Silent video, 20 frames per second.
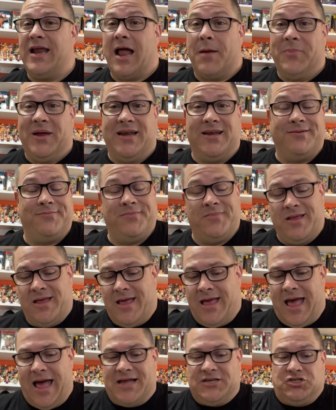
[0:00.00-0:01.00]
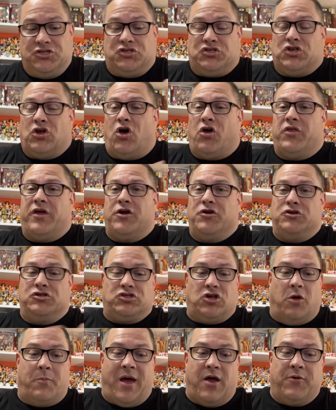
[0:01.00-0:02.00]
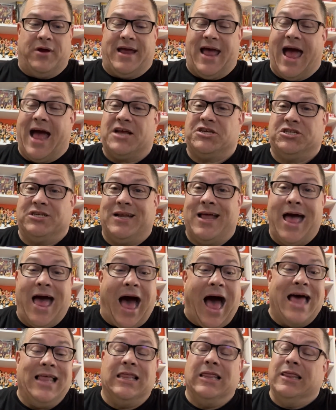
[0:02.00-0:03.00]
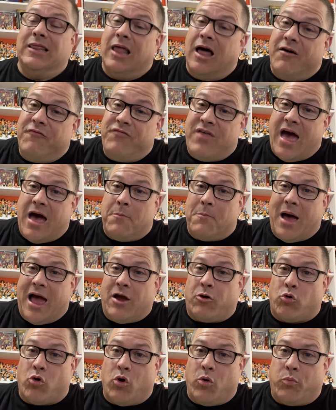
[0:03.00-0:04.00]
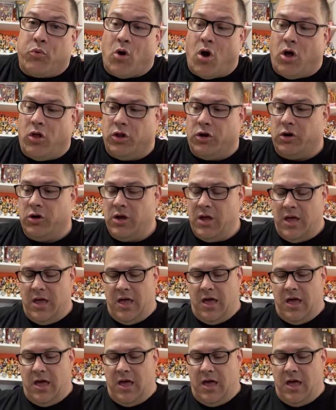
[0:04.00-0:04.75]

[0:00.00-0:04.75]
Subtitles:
I mean, as you saw there, you saw my reaction. I love that micro brawler.